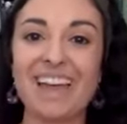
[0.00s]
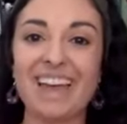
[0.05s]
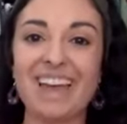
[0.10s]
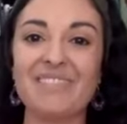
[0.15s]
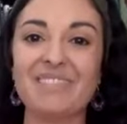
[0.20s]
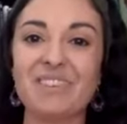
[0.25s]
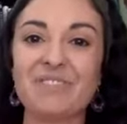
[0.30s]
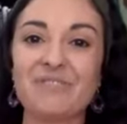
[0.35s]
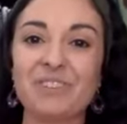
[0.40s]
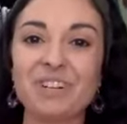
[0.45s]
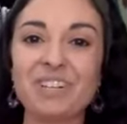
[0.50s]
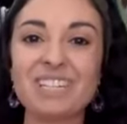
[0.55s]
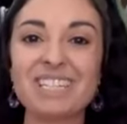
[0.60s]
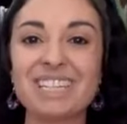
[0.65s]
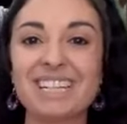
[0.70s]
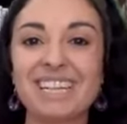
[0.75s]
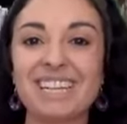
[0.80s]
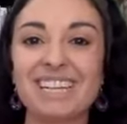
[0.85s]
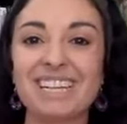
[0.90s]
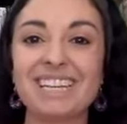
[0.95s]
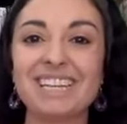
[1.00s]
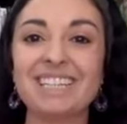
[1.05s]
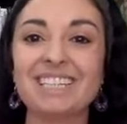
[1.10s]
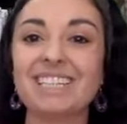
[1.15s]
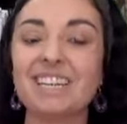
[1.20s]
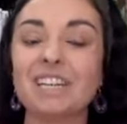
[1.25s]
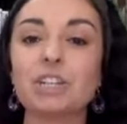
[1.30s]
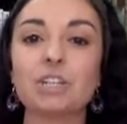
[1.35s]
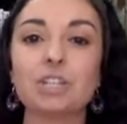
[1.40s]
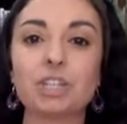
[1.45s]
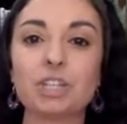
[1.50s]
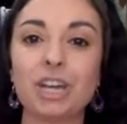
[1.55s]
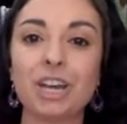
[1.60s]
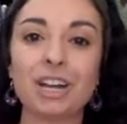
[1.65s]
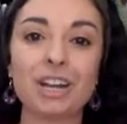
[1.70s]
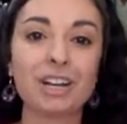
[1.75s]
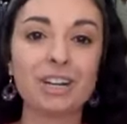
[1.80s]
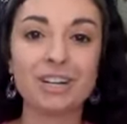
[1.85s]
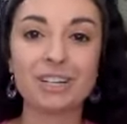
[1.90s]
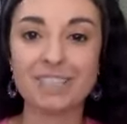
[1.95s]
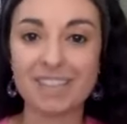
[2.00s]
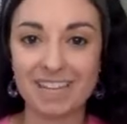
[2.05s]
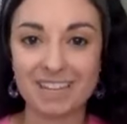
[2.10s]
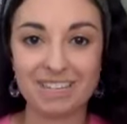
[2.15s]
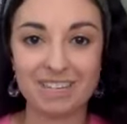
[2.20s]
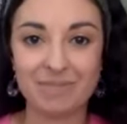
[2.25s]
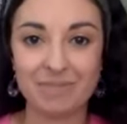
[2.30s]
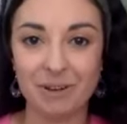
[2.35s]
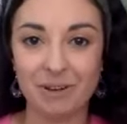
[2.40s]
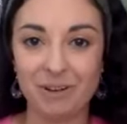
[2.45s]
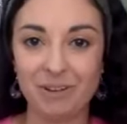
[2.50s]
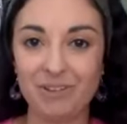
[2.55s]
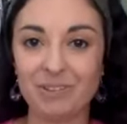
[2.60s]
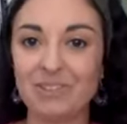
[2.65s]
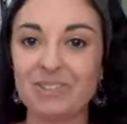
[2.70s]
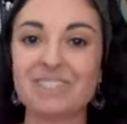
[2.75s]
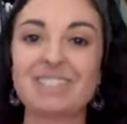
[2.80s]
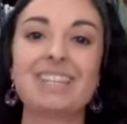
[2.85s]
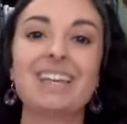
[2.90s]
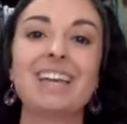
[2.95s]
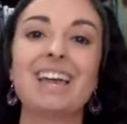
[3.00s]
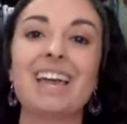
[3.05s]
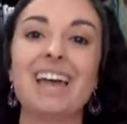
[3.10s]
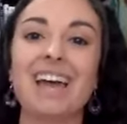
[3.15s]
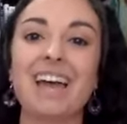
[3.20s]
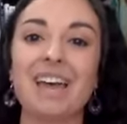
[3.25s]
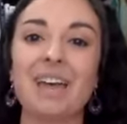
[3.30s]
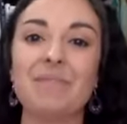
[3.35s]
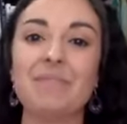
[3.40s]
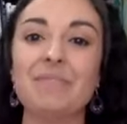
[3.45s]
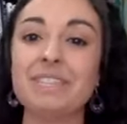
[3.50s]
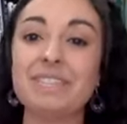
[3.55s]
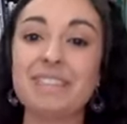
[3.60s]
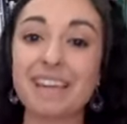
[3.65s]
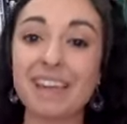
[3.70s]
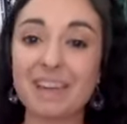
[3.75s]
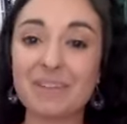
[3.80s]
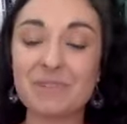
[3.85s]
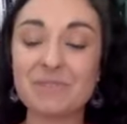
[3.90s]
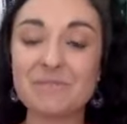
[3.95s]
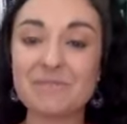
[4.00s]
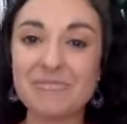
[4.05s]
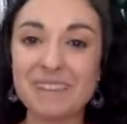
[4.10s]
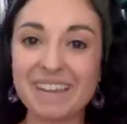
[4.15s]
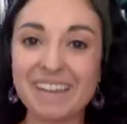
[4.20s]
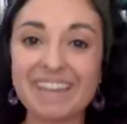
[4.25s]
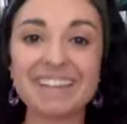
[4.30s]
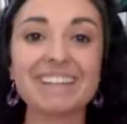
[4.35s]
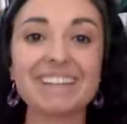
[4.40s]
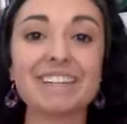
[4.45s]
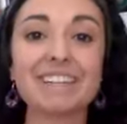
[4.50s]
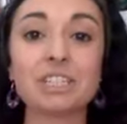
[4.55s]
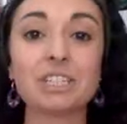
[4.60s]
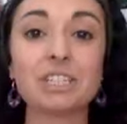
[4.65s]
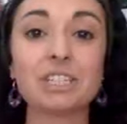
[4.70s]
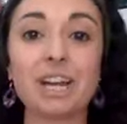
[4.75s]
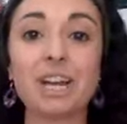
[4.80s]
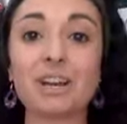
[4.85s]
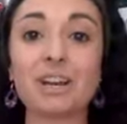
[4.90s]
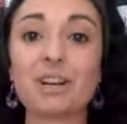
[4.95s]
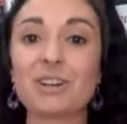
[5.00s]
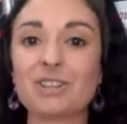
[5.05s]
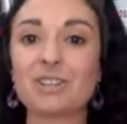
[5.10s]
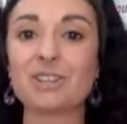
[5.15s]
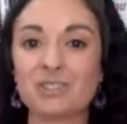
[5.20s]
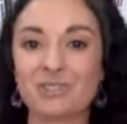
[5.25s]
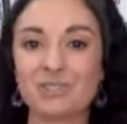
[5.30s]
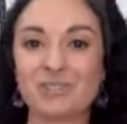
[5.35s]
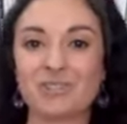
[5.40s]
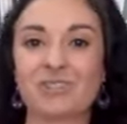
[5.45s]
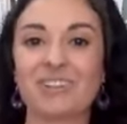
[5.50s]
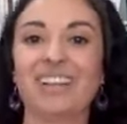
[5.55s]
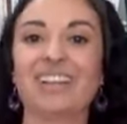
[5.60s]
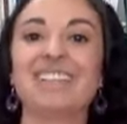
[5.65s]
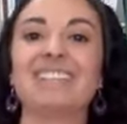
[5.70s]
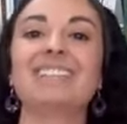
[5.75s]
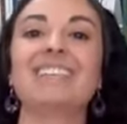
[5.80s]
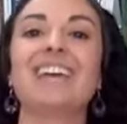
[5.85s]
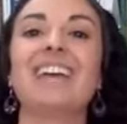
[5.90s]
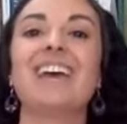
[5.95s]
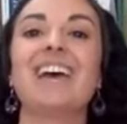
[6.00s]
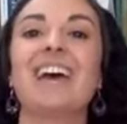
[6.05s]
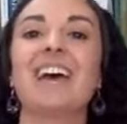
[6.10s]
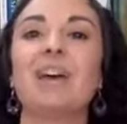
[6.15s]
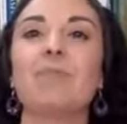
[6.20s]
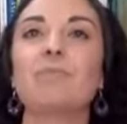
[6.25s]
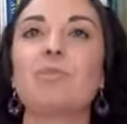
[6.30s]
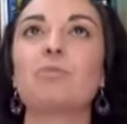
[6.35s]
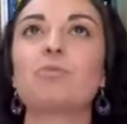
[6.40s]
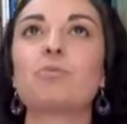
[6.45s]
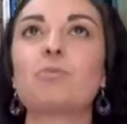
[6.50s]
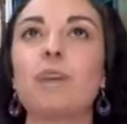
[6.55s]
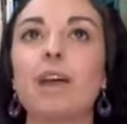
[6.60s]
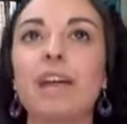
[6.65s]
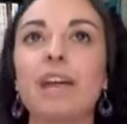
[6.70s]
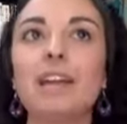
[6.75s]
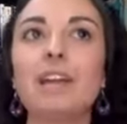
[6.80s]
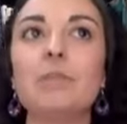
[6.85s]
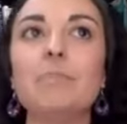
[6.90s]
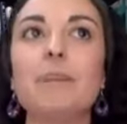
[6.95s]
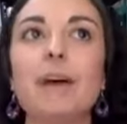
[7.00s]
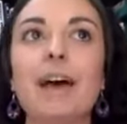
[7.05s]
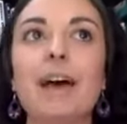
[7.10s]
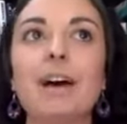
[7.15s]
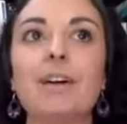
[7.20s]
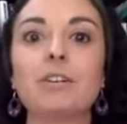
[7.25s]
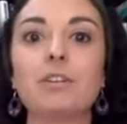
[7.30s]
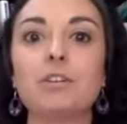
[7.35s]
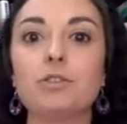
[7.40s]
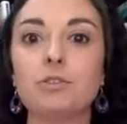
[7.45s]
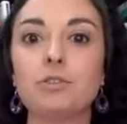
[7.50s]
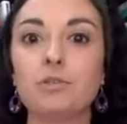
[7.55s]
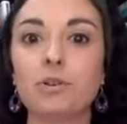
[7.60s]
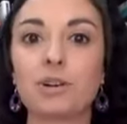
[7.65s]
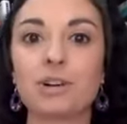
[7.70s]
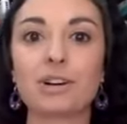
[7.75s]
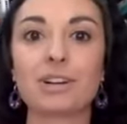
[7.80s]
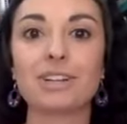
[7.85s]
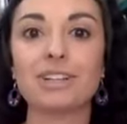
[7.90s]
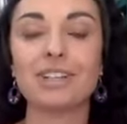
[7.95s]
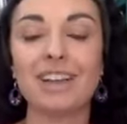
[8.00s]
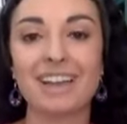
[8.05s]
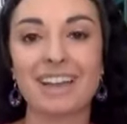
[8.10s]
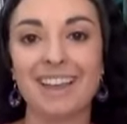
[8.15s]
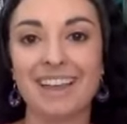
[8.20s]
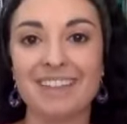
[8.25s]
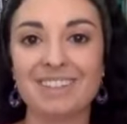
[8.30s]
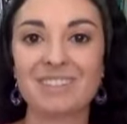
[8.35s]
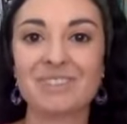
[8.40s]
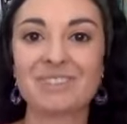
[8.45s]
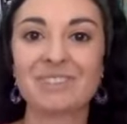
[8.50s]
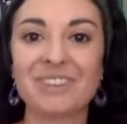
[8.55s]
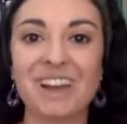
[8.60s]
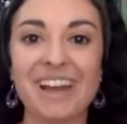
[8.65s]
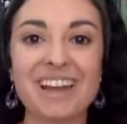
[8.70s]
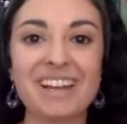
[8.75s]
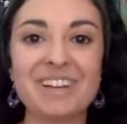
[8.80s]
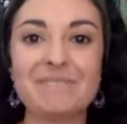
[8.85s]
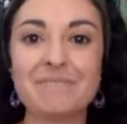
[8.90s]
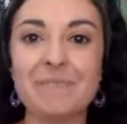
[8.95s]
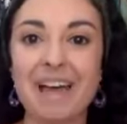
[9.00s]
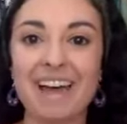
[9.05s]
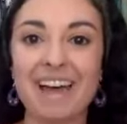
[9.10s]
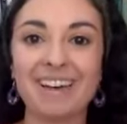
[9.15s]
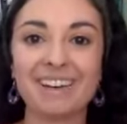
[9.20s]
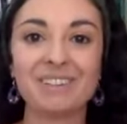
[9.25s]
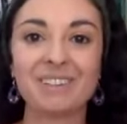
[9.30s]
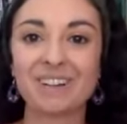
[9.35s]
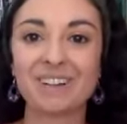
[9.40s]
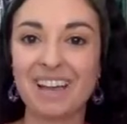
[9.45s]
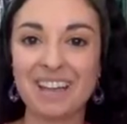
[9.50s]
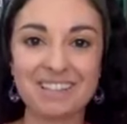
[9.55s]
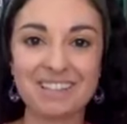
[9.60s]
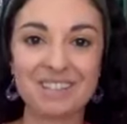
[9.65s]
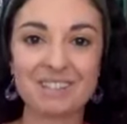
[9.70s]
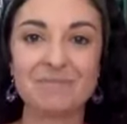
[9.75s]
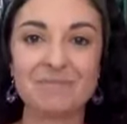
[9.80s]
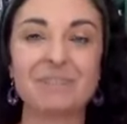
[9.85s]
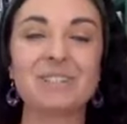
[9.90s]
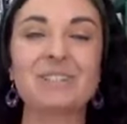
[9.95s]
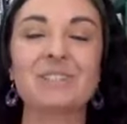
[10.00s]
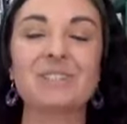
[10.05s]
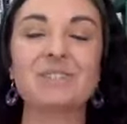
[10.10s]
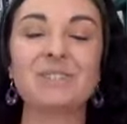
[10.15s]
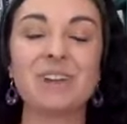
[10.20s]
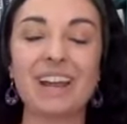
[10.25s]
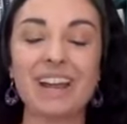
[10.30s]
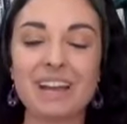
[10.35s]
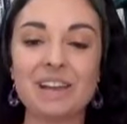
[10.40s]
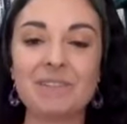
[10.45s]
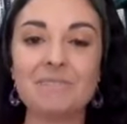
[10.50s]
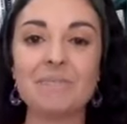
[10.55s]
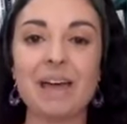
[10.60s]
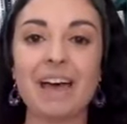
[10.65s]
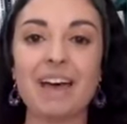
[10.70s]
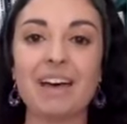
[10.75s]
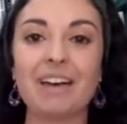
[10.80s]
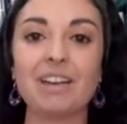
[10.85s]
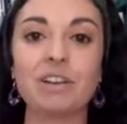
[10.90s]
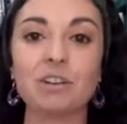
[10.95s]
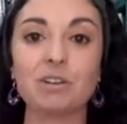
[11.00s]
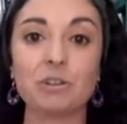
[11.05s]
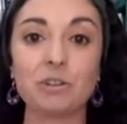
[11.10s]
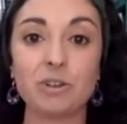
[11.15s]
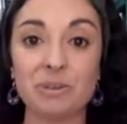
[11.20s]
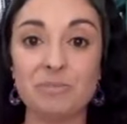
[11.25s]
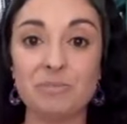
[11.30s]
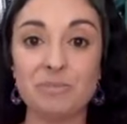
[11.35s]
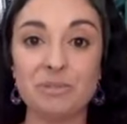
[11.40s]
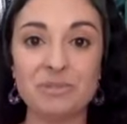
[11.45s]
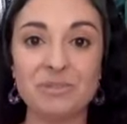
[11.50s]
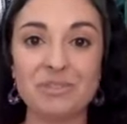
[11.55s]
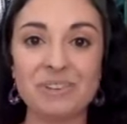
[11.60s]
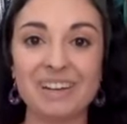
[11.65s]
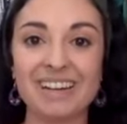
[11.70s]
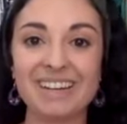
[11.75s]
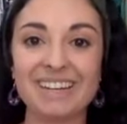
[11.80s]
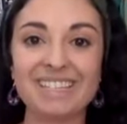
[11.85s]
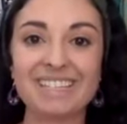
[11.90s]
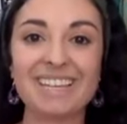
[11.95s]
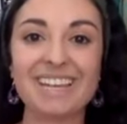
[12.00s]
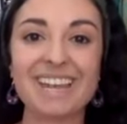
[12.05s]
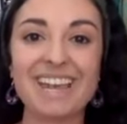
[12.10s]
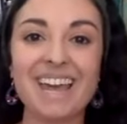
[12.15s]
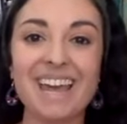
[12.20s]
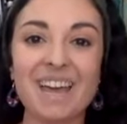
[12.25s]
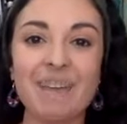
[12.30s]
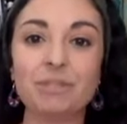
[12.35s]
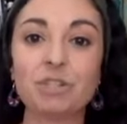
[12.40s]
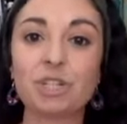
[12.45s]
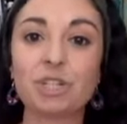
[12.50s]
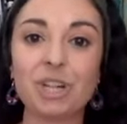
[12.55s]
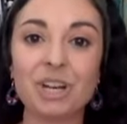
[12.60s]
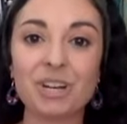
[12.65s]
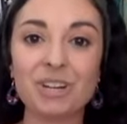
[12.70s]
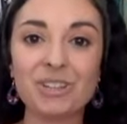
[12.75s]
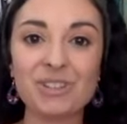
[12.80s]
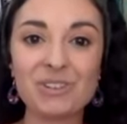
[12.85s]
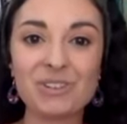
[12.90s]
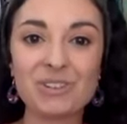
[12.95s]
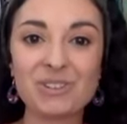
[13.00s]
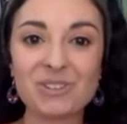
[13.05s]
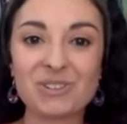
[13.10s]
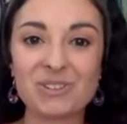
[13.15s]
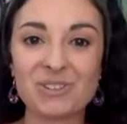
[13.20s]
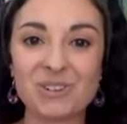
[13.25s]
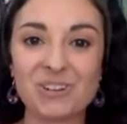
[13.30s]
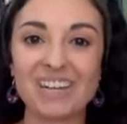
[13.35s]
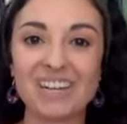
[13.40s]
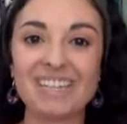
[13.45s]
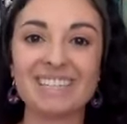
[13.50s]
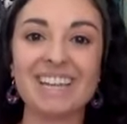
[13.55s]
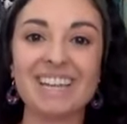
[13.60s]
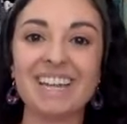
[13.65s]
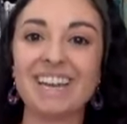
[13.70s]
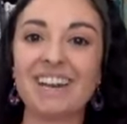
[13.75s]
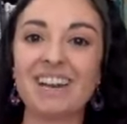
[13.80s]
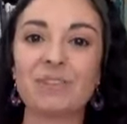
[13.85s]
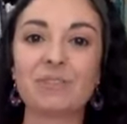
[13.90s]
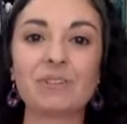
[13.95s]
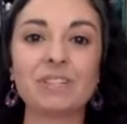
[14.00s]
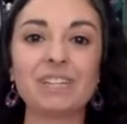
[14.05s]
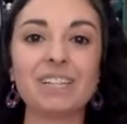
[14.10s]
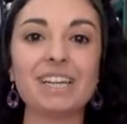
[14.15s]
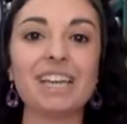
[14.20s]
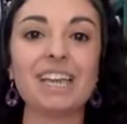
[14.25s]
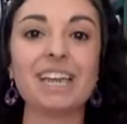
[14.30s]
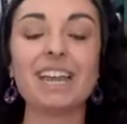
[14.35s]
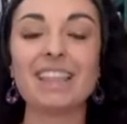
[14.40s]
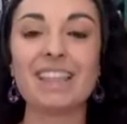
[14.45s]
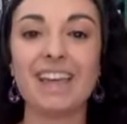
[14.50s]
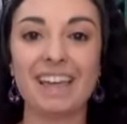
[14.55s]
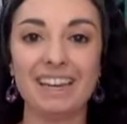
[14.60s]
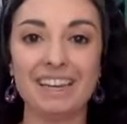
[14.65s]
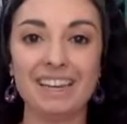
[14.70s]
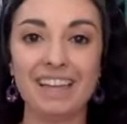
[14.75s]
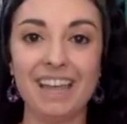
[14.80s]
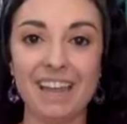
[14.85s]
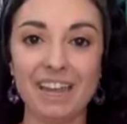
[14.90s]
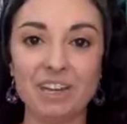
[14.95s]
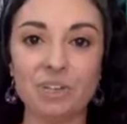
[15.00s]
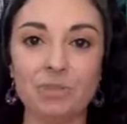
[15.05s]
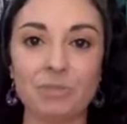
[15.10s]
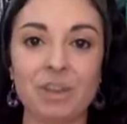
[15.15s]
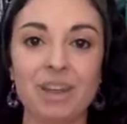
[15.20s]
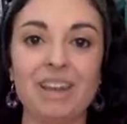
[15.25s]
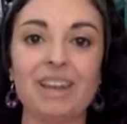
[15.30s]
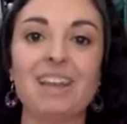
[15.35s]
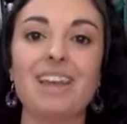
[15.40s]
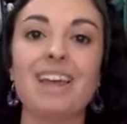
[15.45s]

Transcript: Um, the first is share testimonials. Um, the second would be share stories. Um, write about your clients, write about your customers, write about your employees. Um, share those stories and really get that engagement.